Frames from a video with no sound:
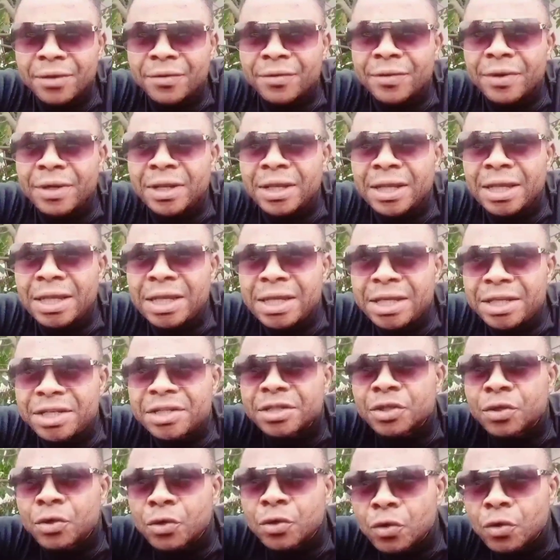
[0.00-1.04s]
A
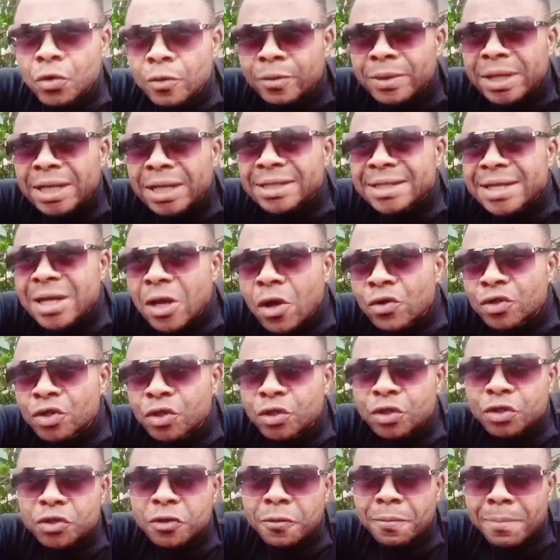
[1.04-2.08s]
religious group that
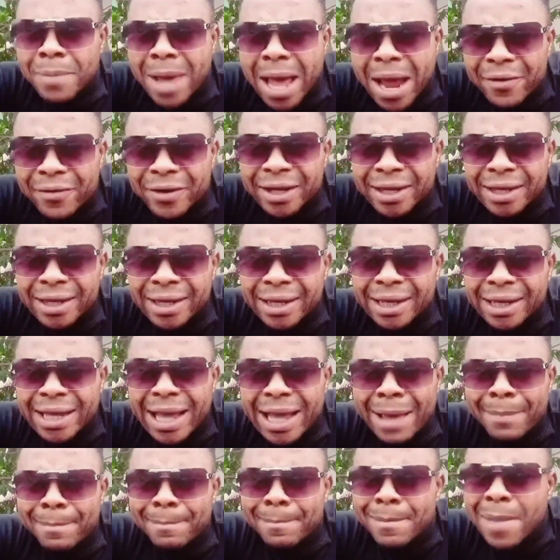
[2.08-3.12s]
tells you to marry
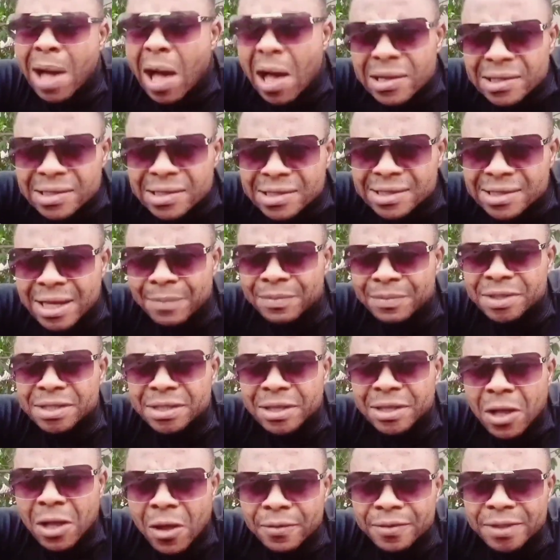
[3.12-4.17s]
amongst
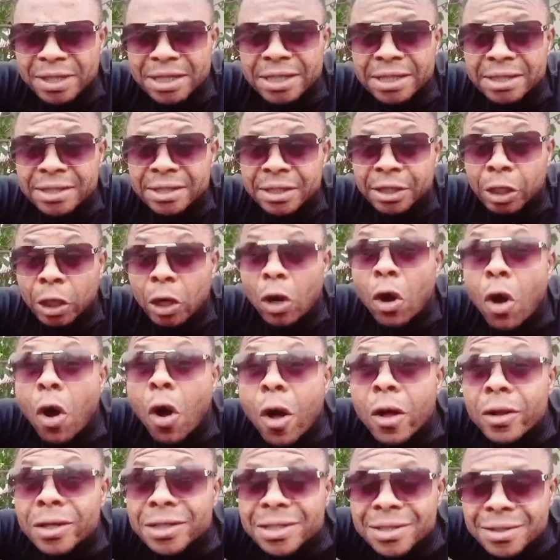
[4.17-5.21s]
themselves is a
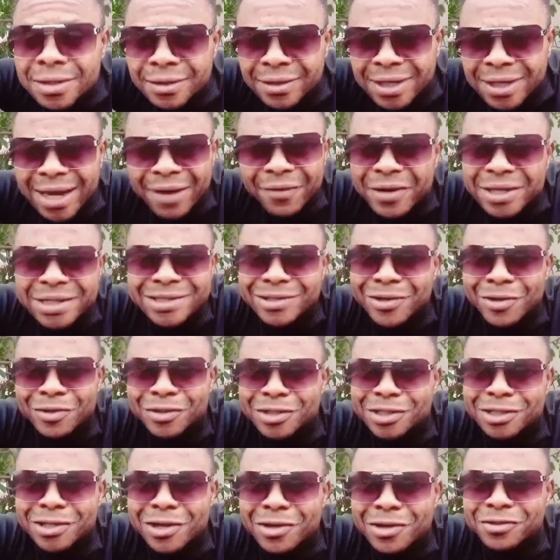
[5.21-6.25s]
cult. There is
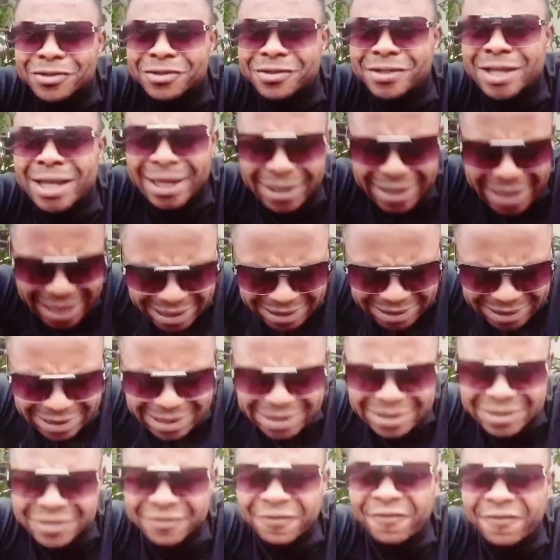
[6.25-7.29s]
no such thing.
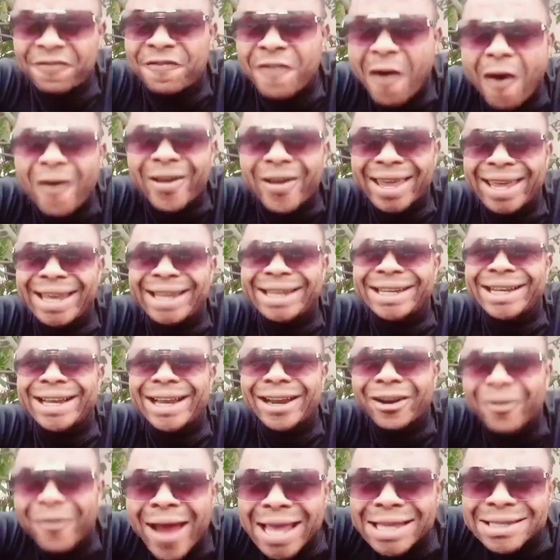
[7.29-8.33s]
That is fucking
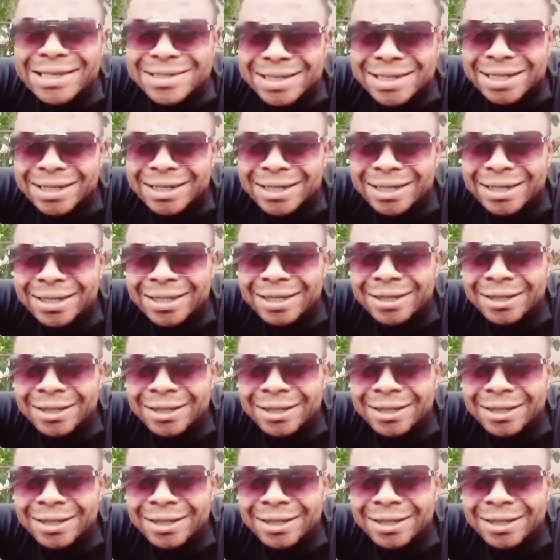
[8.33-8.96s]
crazy.